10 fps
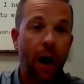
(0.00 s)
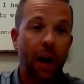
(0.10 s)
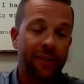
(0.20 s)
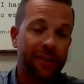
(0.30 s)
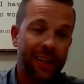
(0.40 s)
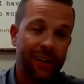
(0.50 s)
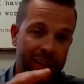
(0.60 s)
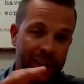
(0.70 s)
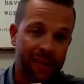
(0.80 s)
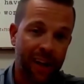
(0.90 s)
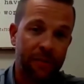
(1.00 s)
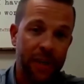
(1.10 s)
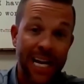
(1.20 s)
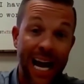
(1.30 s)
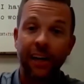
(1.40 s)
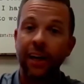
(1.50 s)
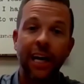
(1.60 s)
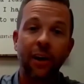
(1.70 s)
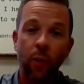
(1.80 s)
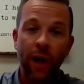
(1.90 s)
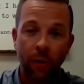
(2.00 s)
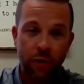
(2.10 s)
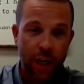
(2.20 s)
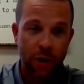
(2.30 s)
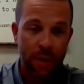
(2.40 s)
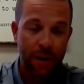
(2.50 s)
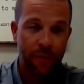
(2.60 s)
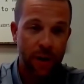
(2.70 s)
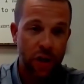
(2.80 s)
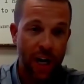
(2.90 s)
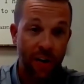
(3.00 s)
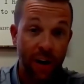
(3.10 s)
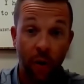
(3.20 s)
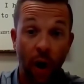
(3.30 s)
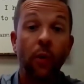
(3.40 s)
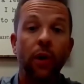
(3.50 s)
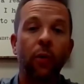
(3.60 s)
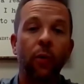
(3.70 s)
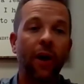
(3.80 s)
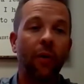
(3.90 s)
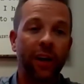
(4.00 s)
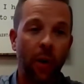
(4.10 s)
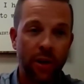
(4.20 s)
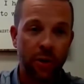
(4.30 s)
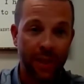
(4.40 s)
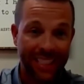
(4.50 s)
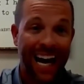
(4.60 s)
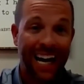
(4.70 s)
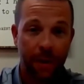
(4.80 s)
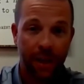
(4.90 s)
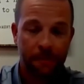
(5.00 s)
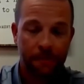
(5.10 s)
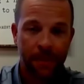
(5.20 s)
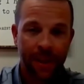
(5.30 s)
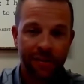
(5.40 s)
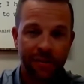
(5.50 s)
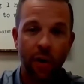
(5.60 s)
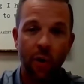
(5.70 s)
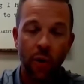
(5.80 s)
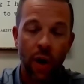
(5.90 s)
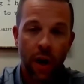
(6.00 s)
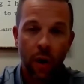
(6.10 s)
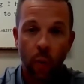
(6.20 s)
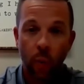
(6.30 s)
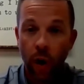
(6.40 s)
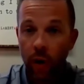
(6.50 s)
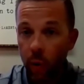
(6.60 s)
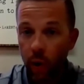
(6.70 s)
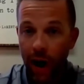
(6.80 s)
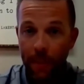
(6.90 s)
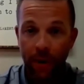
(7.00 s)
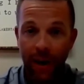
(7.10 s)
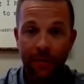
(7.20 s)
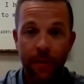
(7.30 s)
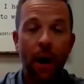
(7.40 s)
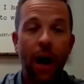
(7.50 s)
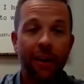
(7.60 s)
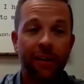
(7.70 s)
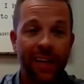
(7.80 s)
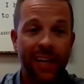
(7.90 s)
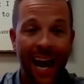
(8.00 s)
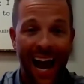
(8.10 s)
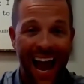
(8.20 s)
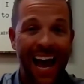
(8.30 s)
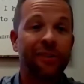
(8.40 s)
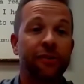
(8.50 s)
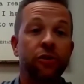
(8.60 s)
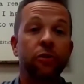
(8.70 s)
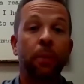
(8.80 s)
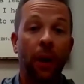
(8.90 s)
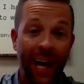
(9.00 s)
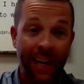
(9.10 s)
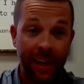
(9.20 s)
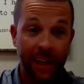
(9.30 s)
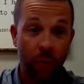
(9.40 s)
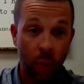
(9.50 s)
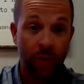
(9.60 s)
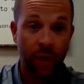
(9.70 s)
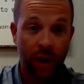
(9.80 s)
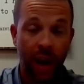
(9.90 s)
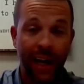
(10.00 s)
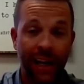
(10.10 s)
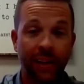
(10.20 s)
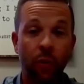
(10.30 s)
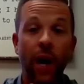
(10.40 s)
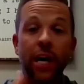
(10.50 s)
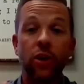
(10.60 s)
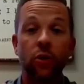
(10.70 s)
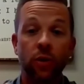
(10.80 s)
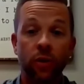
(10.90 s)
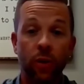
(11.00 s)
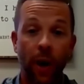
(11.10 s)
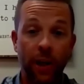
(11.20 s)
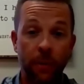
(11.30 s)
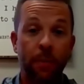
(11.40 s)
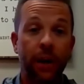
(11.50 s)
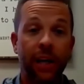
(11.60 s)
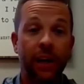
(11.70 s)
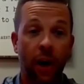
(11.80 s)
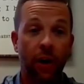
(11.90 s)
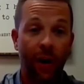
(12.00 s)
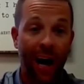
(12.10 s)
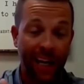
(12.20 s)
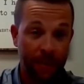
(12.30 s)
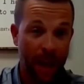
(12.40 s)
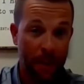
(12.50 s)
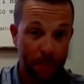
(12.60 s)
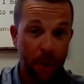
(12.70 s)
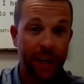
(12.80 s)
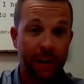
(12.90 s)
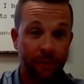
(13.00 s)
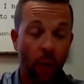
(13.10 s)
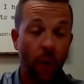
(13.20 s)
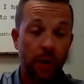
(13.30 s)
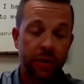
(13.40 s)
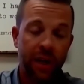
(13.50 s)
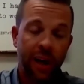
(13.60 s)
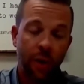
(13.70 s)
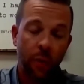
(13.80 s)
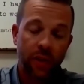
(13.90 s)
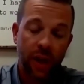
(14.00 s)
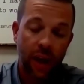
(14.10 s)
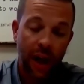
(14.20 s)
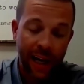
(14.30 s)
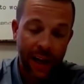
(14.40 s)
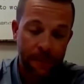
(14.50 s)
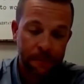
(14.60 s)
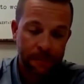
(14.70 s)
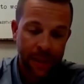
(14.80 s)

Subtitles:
policy is left intact. Again, we don't change beneficiary or owner. We only go into assignment. So we're able to leave the policy as you planned it with the client, the way you put it into underwriting and put it in force with the client,